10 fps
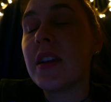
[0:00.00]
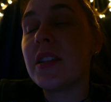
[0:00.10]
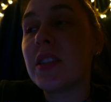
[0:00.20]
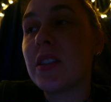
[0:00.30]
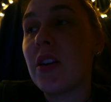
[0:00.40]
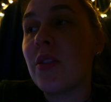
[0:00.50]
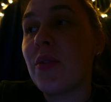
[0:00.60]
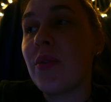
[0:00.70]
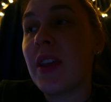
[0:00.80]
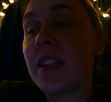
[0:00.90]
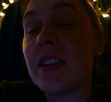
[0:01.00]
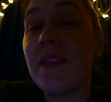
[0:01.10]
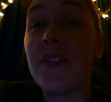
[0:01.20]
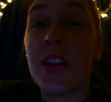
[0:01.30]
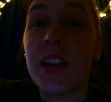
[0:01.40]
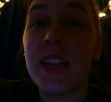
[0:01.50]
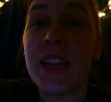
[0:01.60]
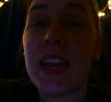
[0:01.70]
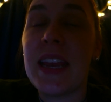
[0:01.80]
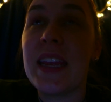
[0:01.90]
So that's not fun,
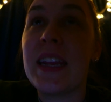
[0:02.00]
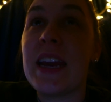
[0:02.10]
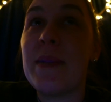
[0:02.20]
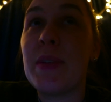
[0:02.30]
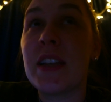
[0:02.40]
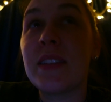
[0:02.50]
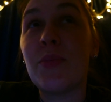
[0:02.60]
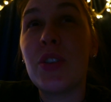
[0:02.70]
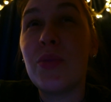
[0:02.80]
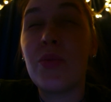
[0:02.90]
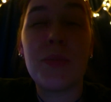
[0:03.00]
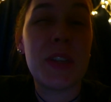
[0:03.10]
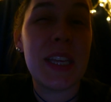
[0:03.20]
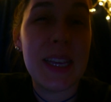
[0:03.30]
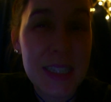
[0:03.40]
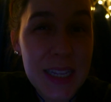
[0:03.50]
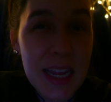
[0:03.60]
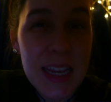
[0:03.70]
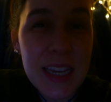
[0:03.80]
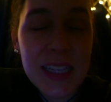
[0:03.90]
and I'm not someone who normally gets
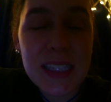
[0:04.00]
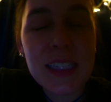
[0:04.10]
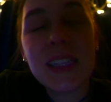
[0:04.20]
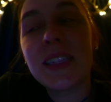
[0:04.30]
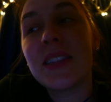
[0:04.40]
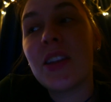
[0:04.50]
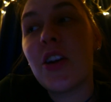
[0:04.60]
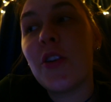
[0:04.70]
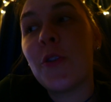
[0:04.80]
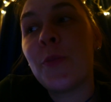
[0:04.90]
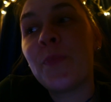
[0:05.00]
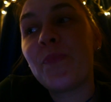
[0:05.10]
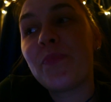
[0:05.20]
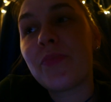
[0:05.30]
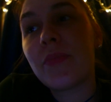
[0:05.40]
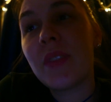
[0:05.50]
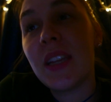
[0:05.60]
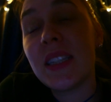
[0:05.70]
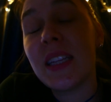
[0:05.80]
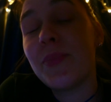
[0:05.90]
headaches, so
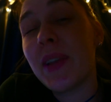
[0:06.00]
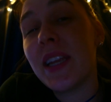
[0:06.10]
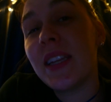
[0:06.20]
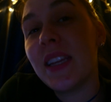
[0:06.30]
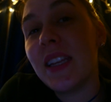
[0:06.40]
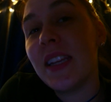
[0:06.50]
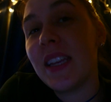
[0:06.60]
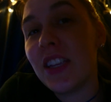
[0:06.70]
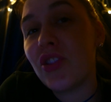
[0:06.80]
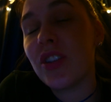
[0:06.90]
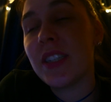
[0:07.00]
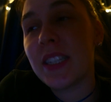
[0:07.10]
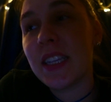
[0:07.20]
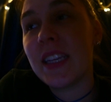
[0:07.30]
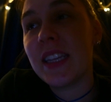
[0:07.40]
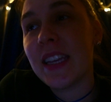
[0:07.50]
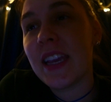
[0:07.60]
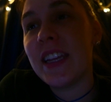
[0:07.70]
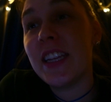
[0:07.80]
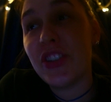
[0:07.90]
this has been an interesting
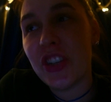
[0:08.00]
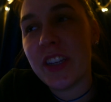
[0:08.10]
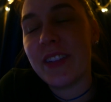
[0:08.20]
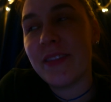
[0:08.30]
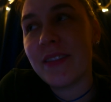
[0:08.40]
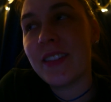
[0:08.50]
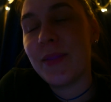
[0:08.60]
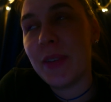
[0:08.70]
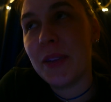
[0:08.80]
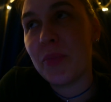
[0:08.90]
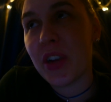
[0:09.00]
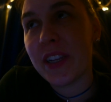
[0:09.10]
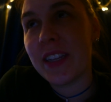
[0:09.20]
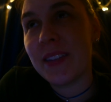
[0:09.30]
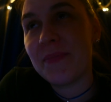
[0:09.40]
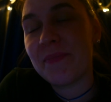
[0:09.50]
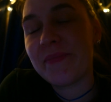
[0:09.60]
addition to being pregnant.